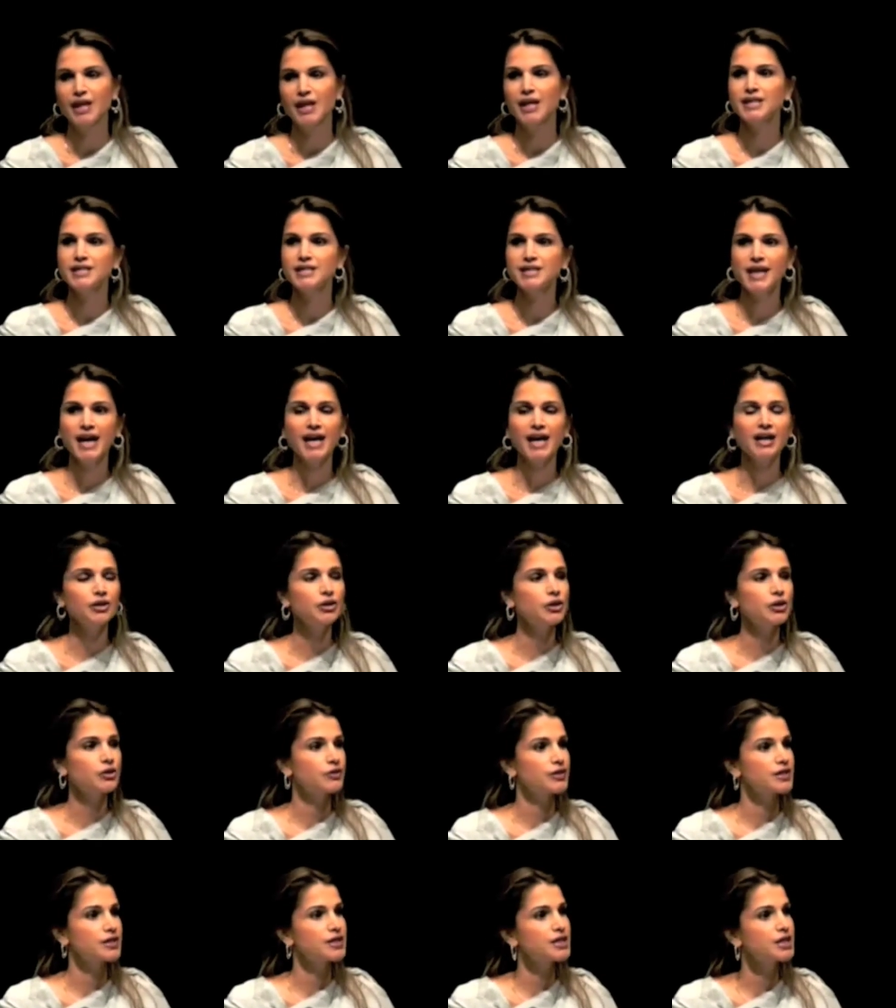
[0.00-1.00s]
It's an
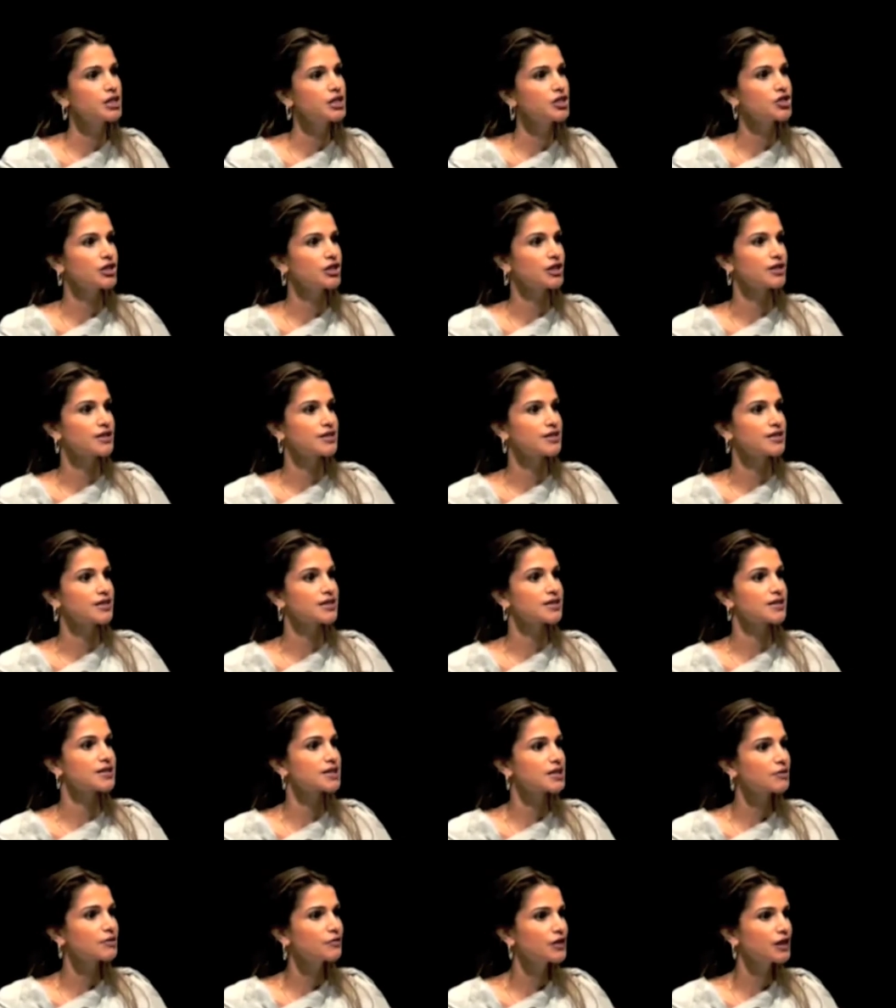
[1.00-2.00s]
allegory teaching us
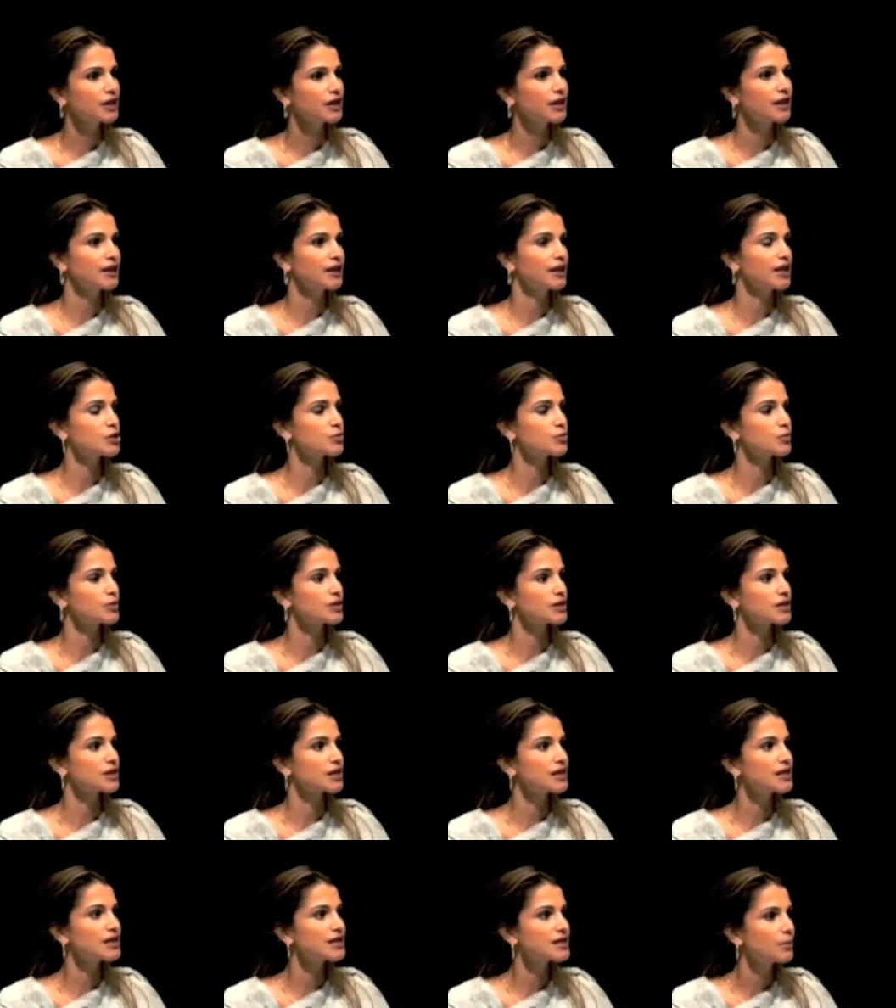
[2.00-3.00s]
that civic
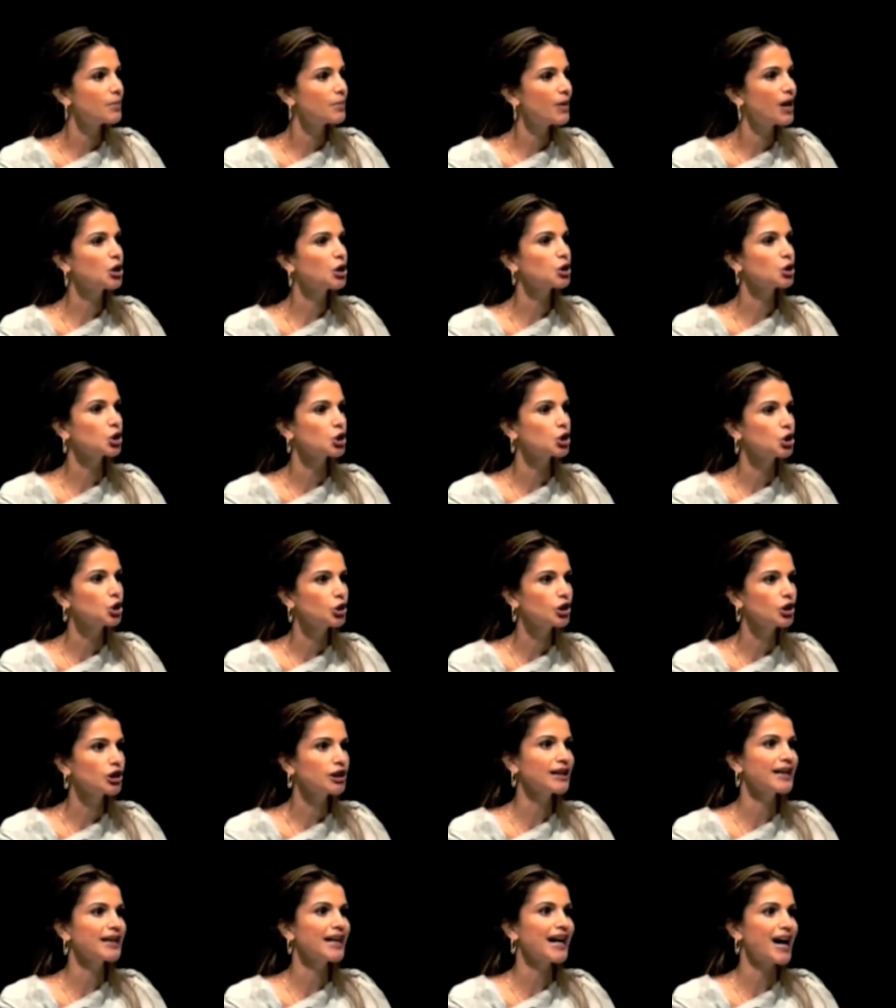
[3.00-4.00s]
engagement is about
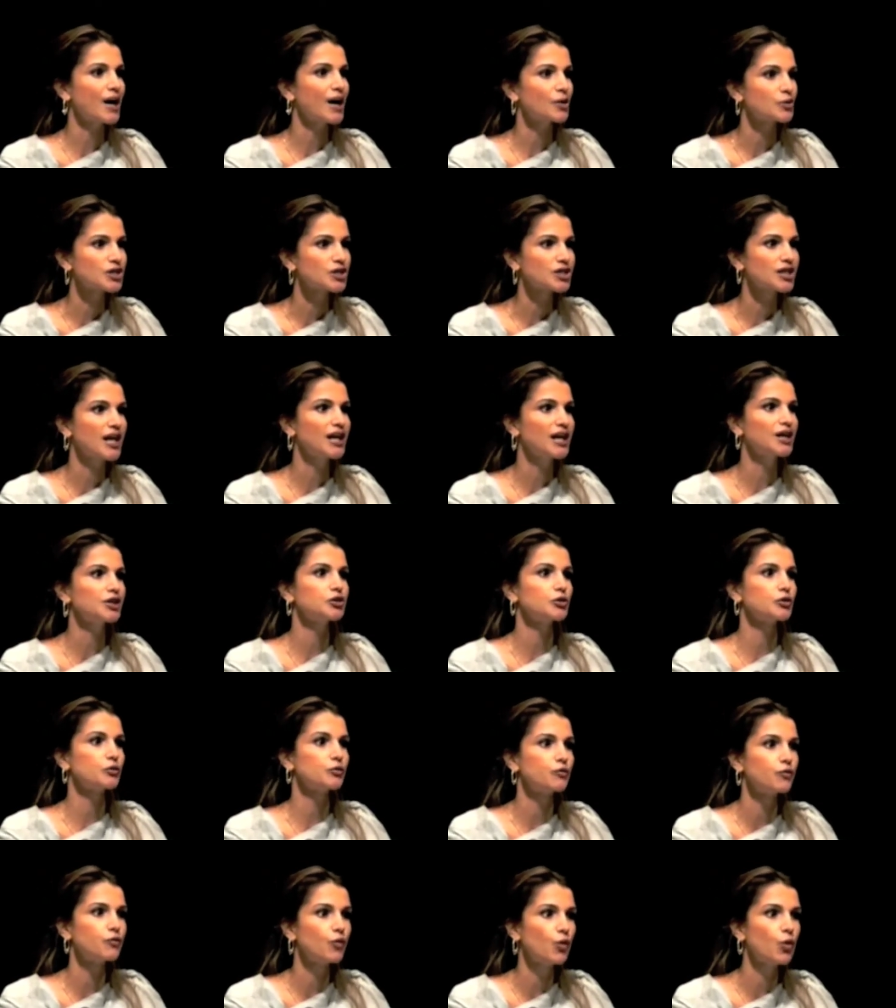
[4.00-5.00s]
looking outside
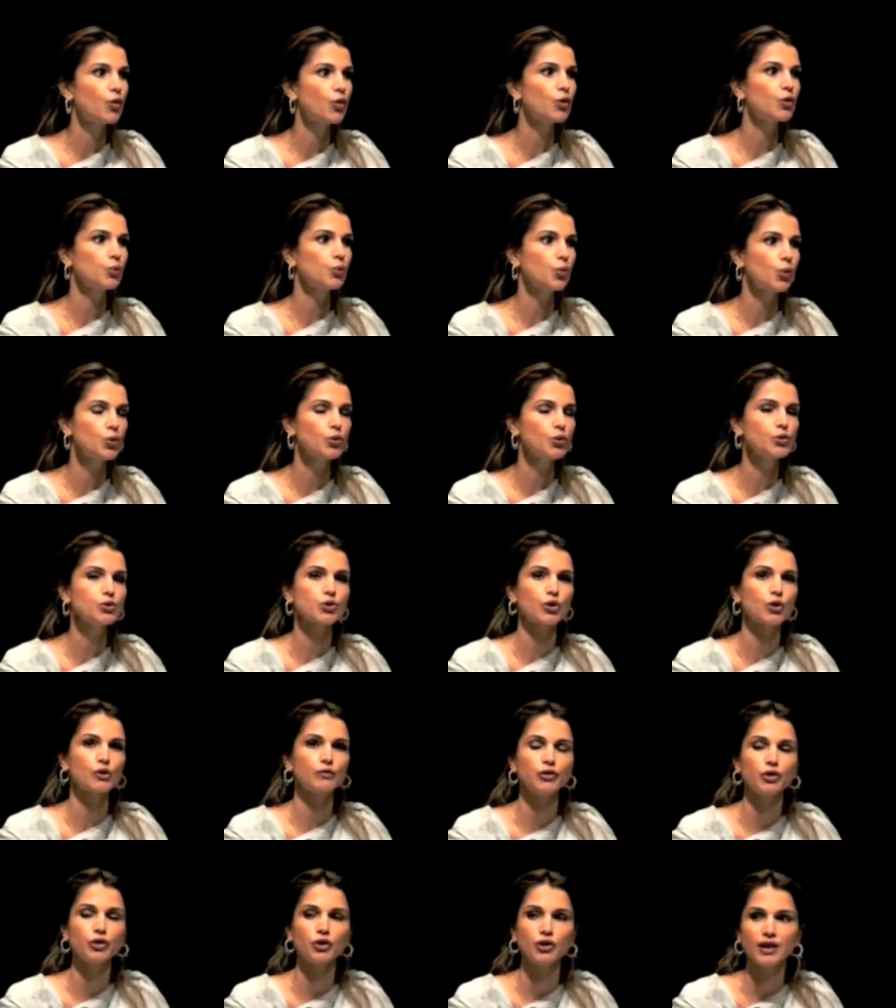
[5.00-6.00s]
the four walls
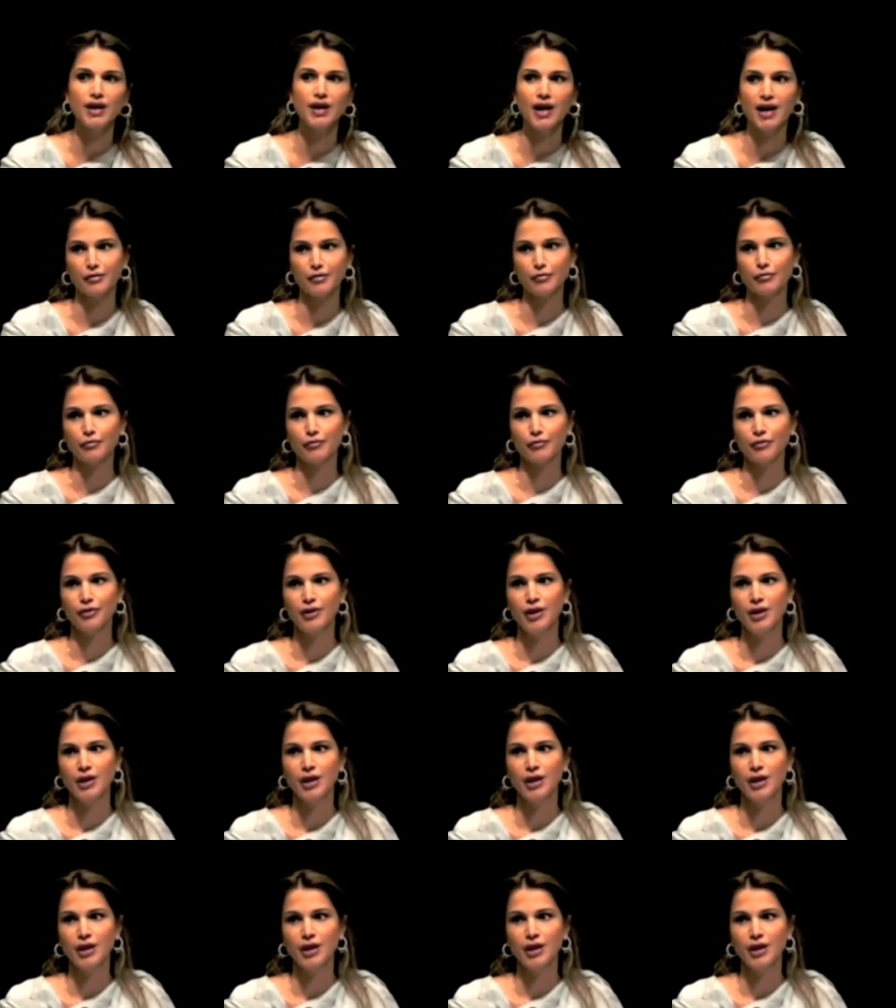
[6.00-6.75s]
of your life,